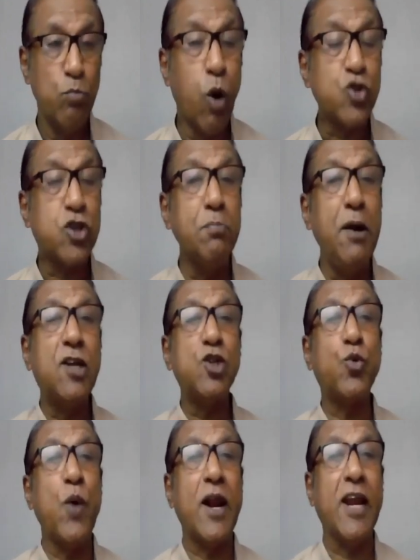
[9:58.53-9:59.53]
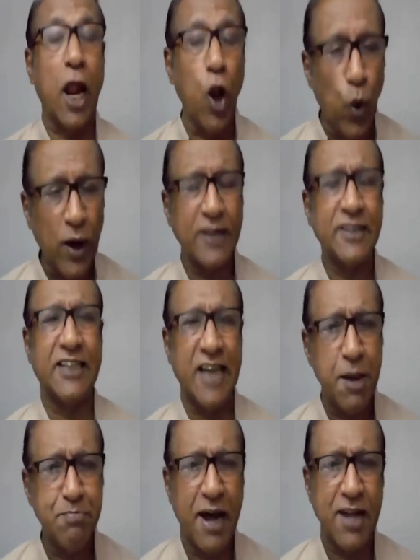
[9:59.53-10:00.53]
Possibilities were galore at the time,